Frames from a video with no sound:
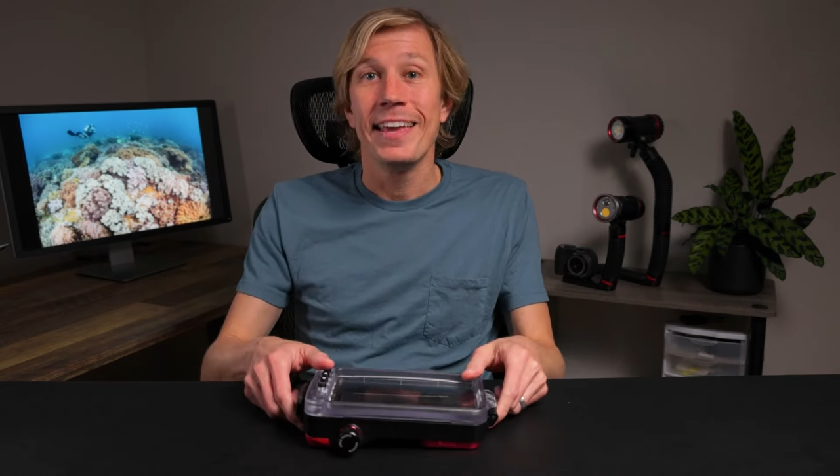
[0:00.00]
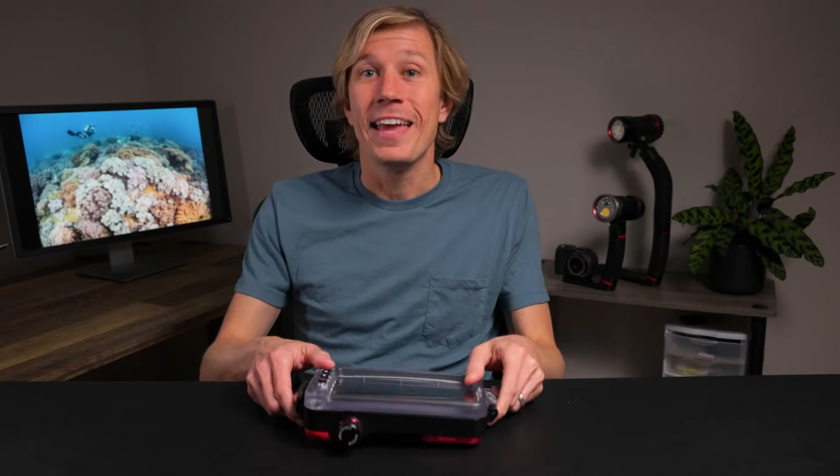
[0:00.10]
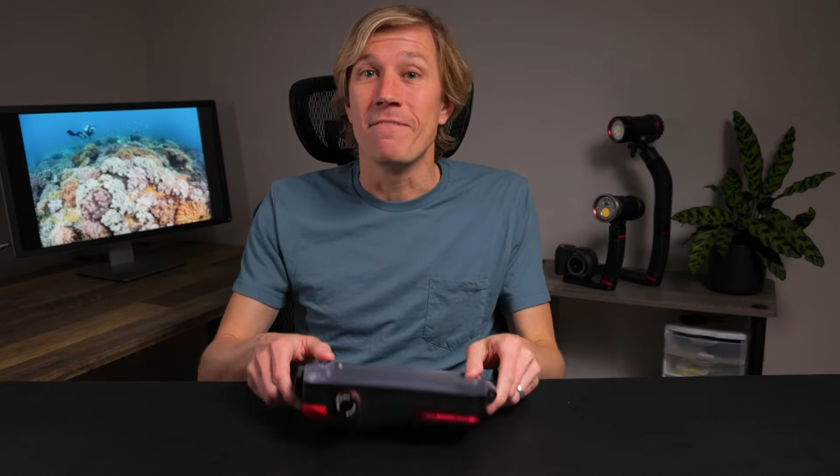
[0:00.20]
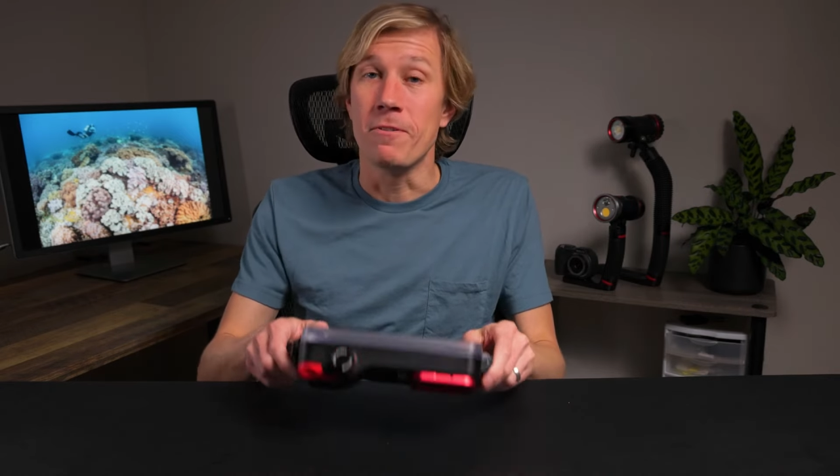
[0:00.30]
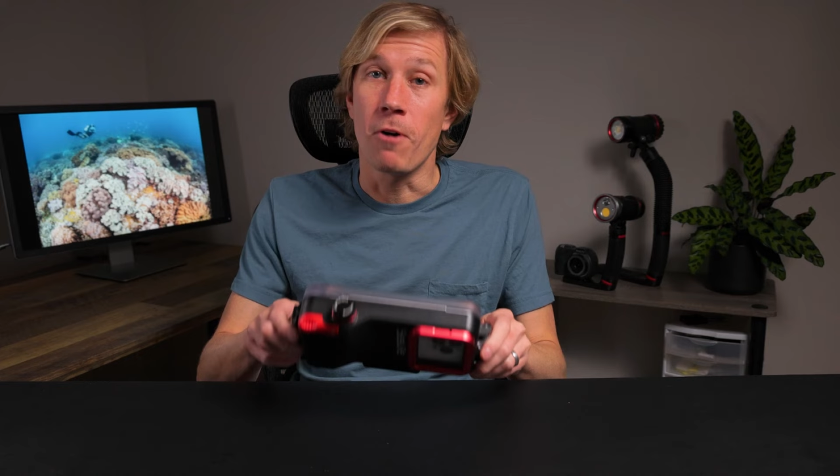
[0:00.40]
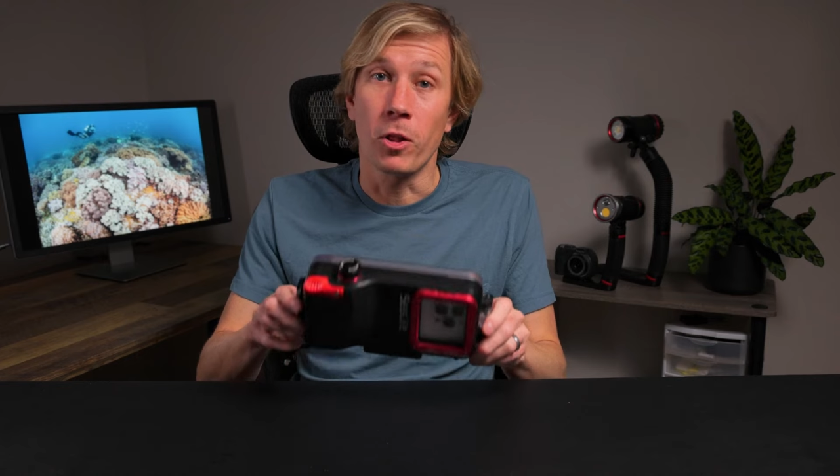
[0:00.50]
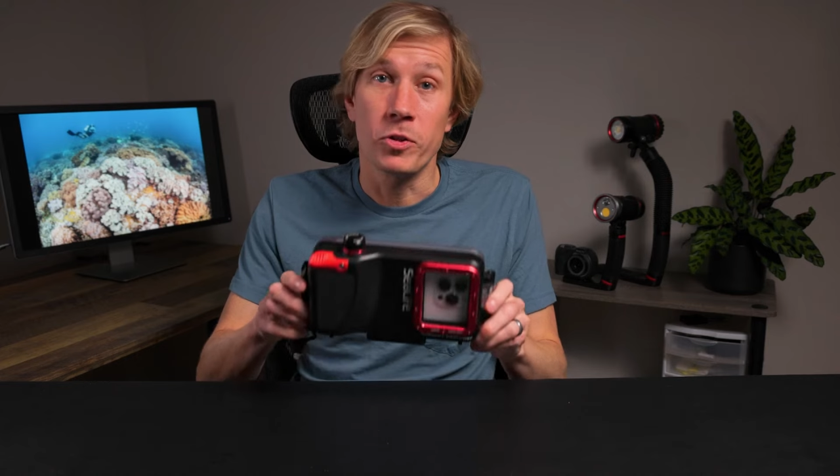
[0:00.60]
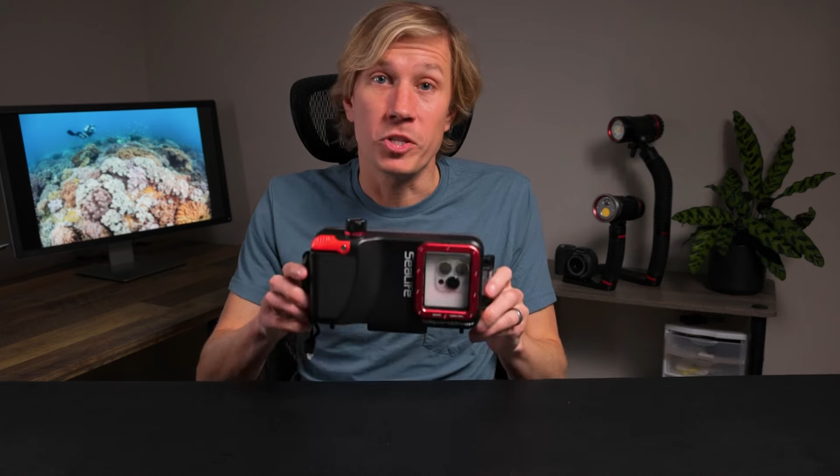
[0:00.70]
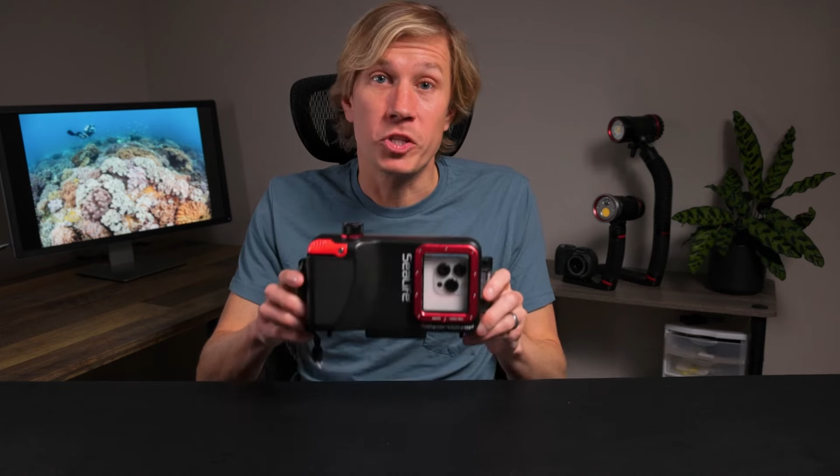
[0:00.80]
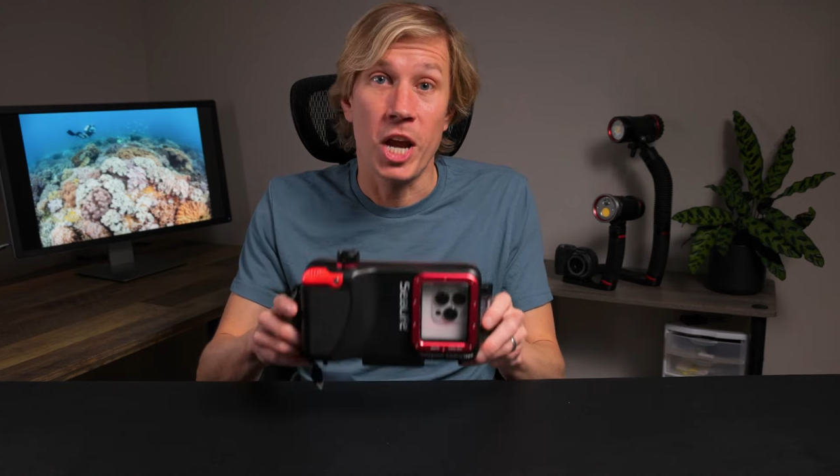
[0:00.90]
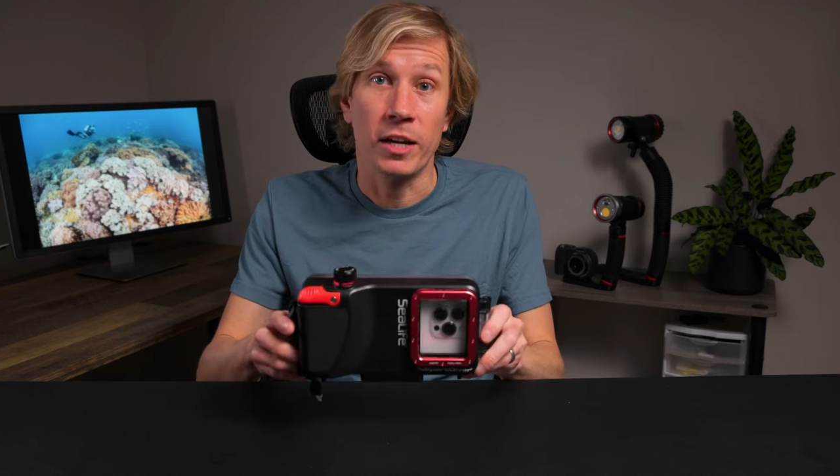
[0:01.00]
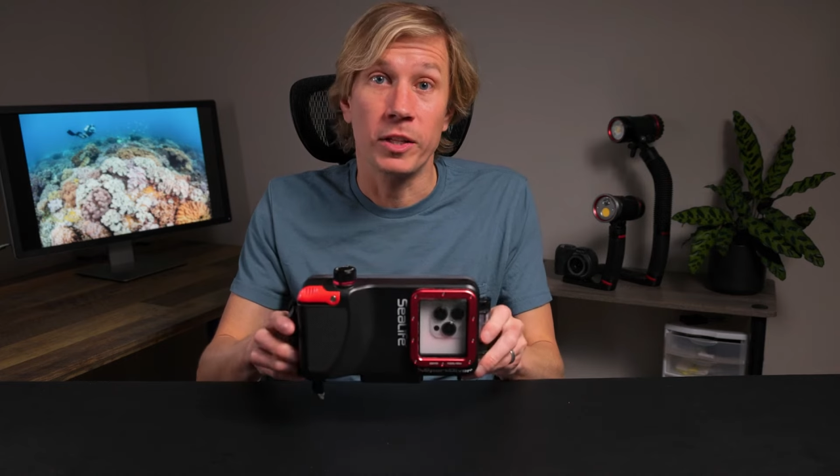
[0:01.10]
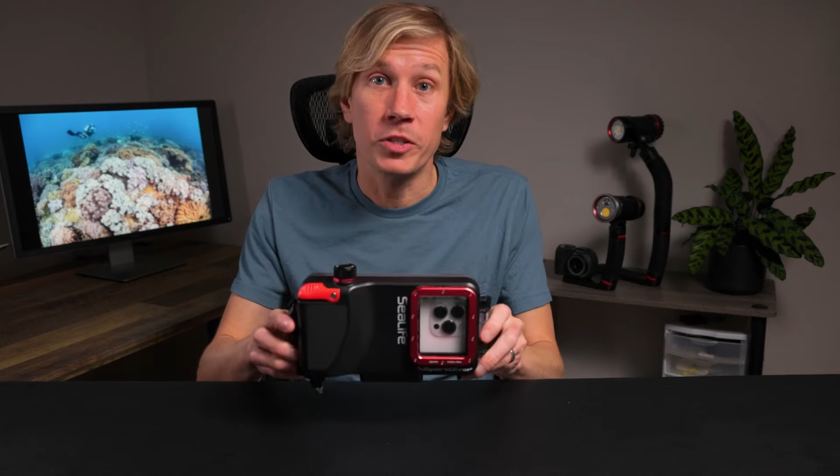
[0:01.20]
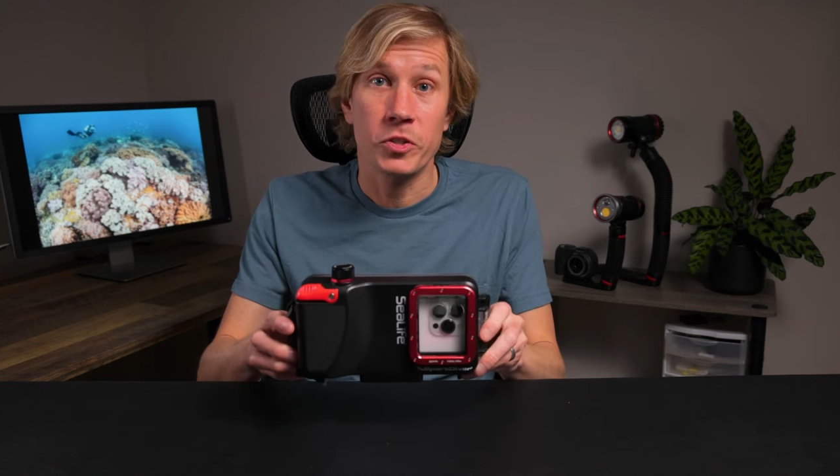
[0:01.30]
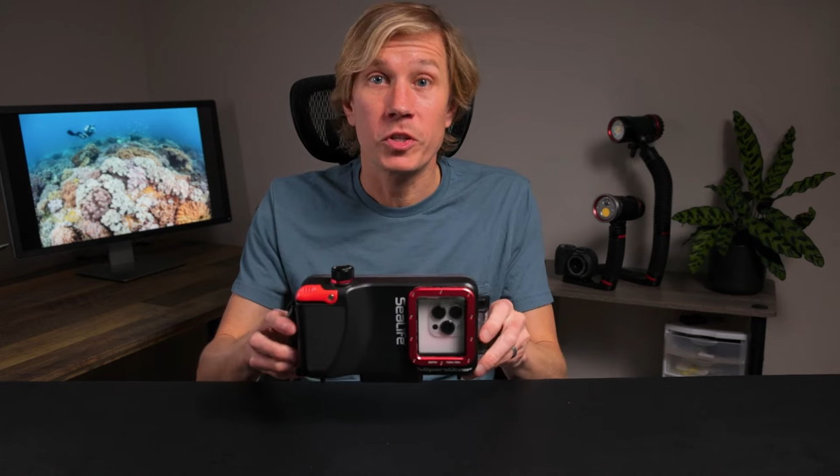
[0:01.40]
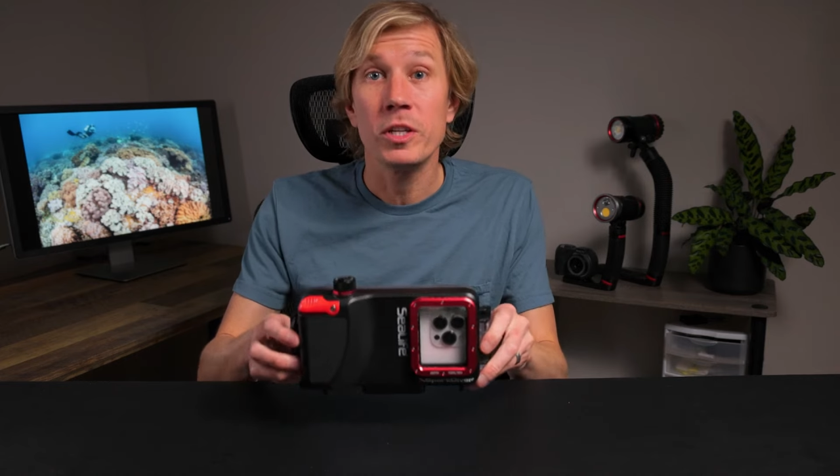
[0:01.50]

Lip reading: If you follow these checklists,